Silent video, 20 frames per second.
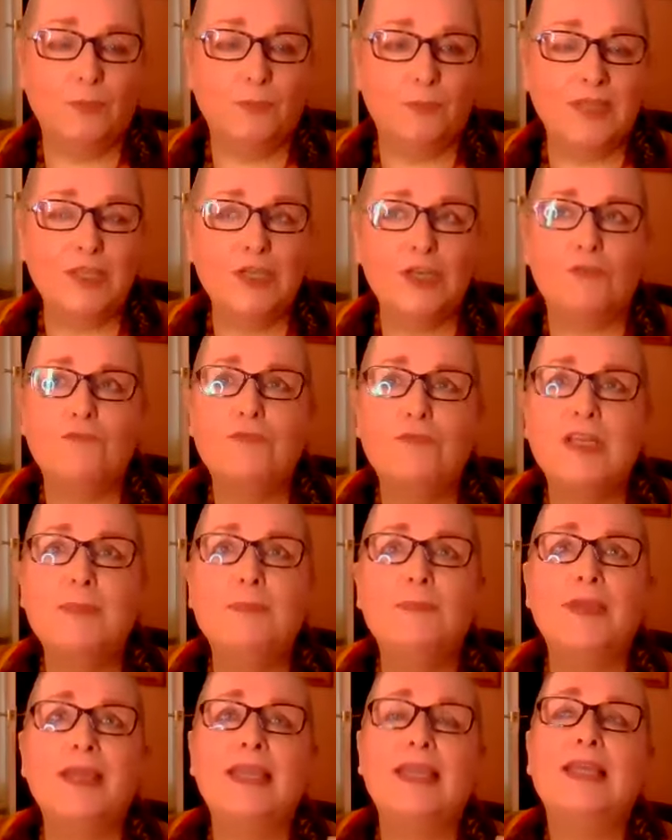be, you know,
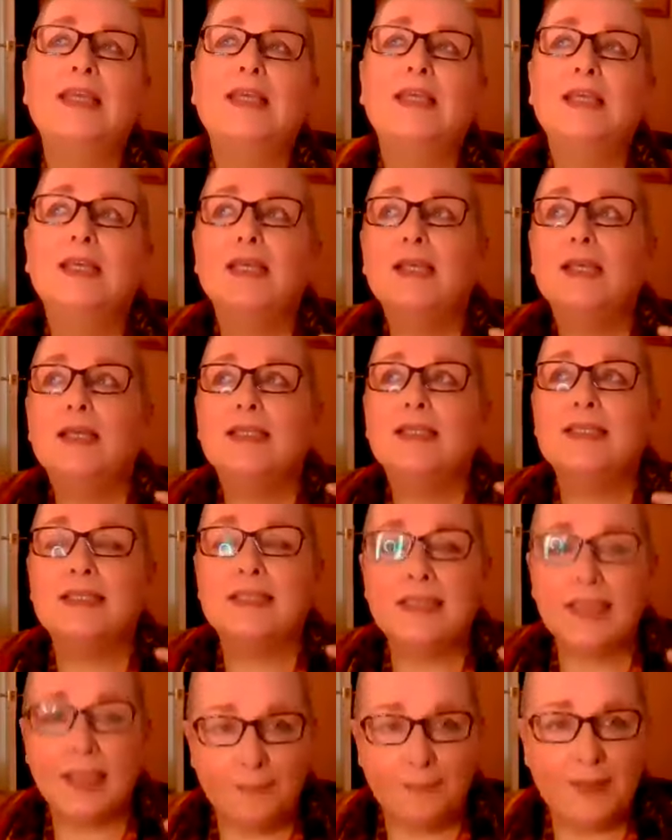really
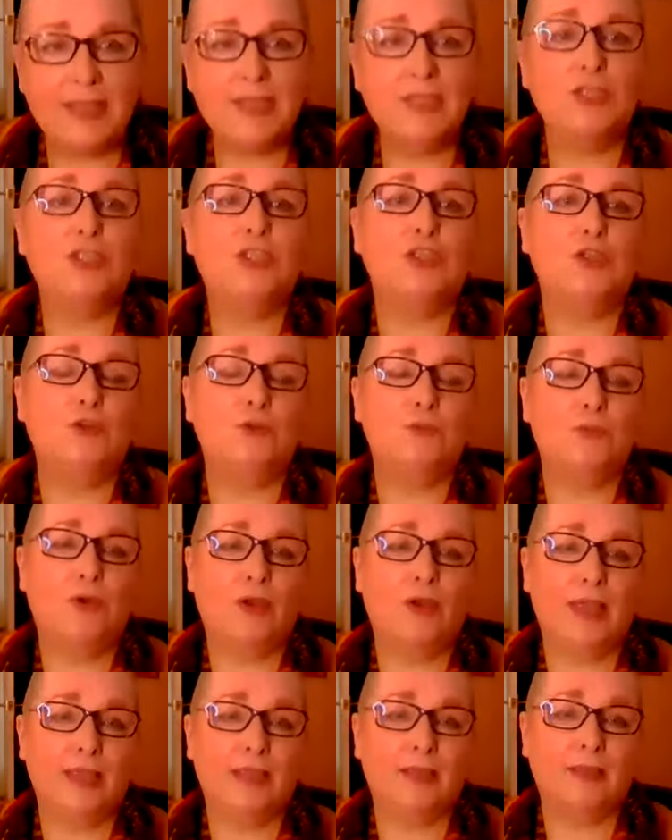step into
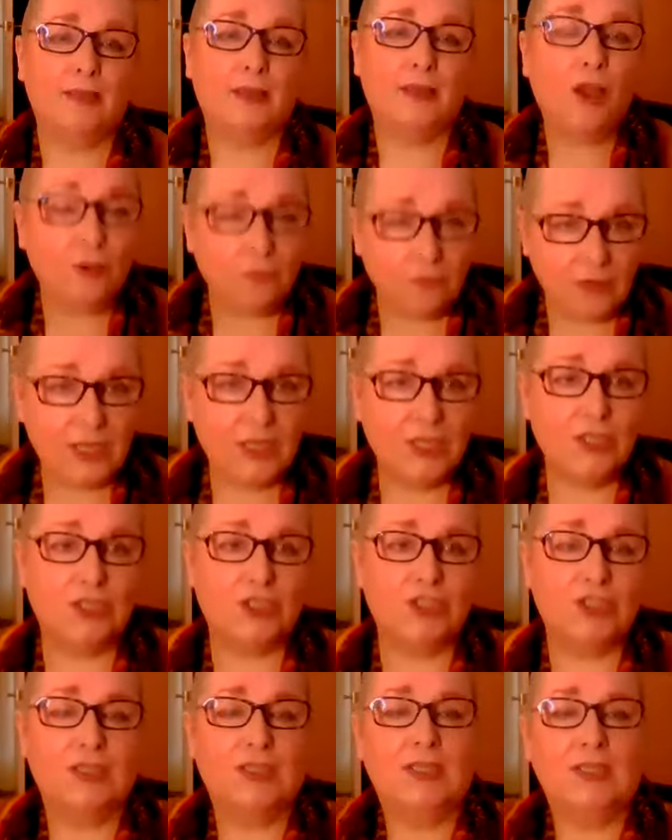my
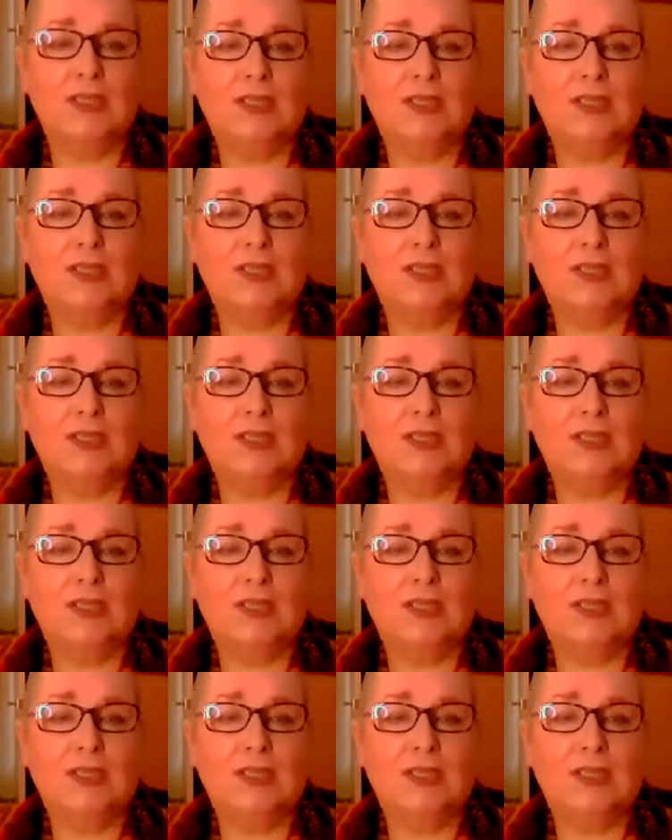courage,